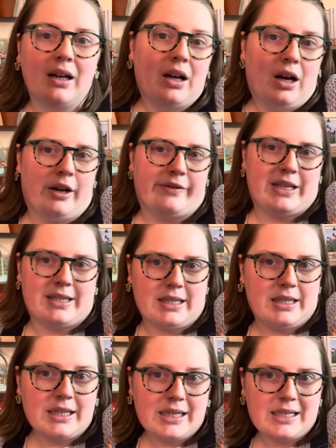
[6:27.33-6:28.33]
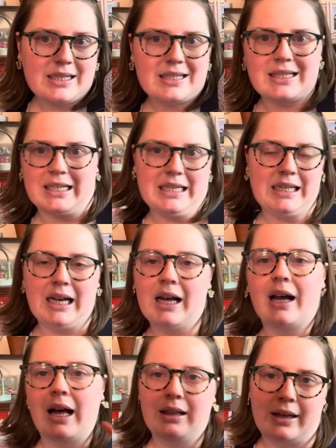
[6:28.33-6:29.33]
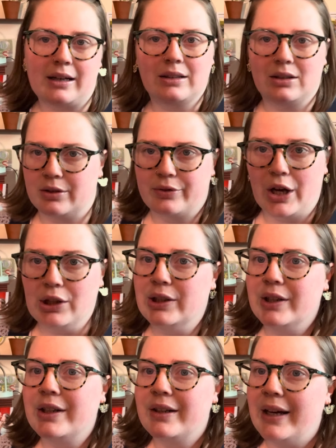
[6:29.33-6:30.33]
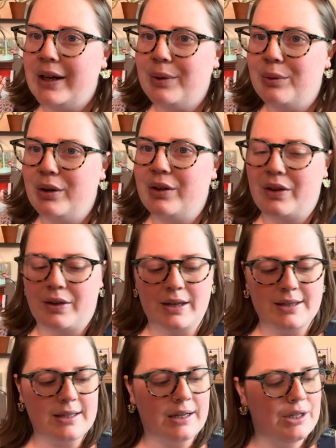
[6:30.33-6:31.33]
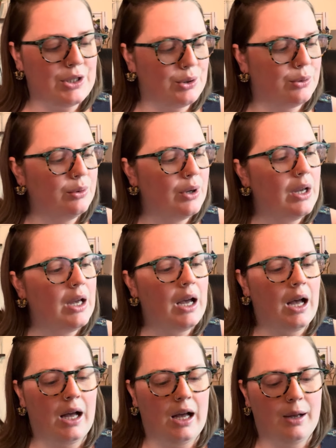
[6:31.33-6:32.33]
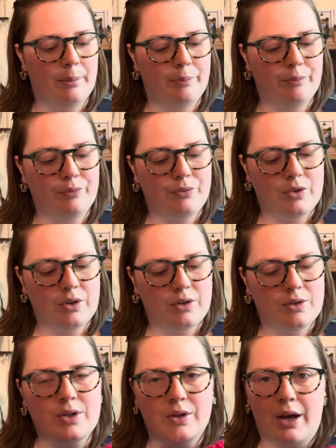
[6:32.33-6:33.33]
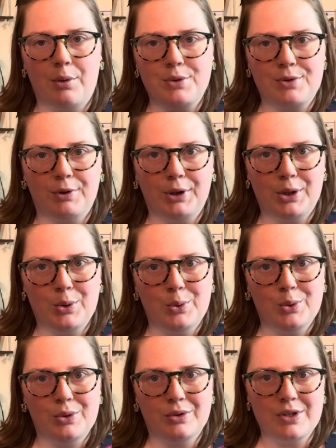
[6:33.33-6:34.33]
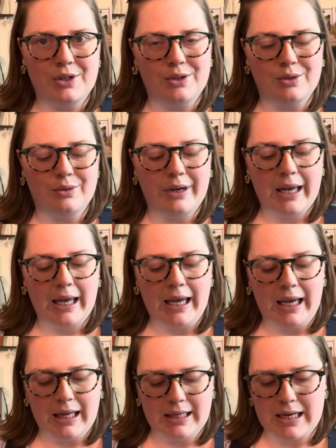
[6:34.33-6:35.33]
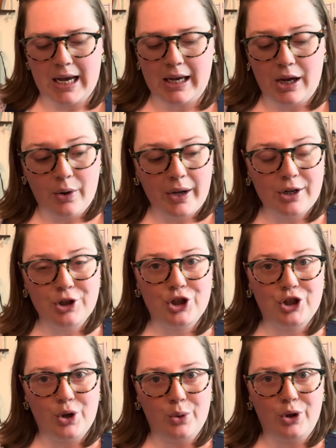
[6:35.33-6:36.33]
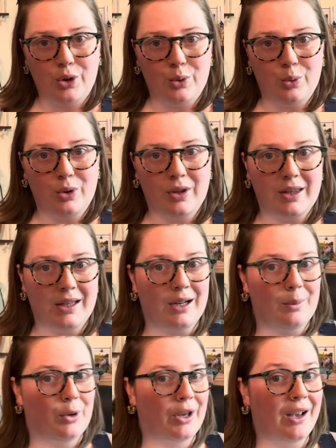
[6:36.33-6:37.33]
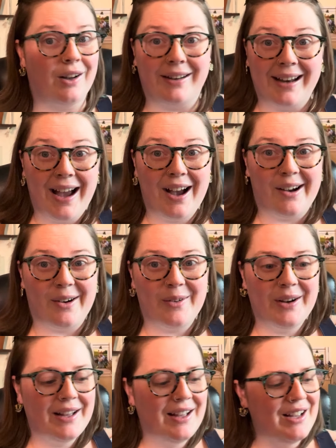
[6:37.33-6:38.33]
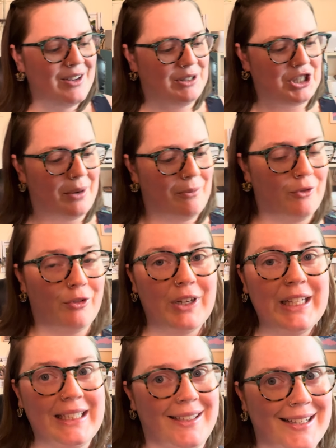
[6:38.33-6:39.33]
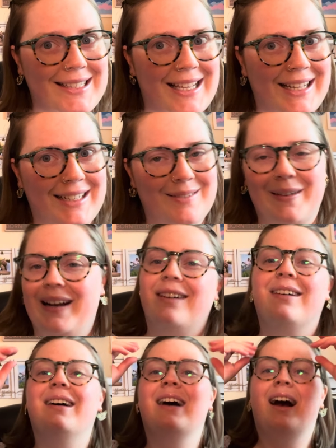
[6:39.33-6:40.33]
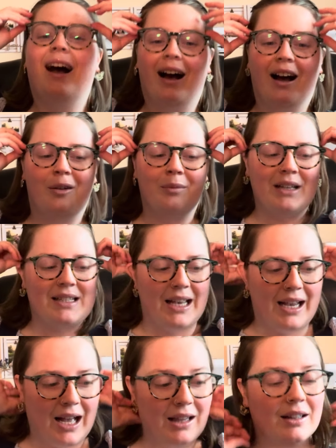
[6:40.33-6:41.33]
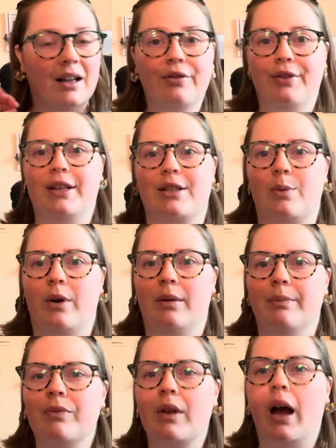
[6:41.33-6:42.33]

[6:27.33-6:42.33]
Obviously this, like, I like a lot of color in the things that I do. So that was really cool to do, and I can go ahead and show you the thing that I'm working on now, which I'm really excited about, because like I love this one.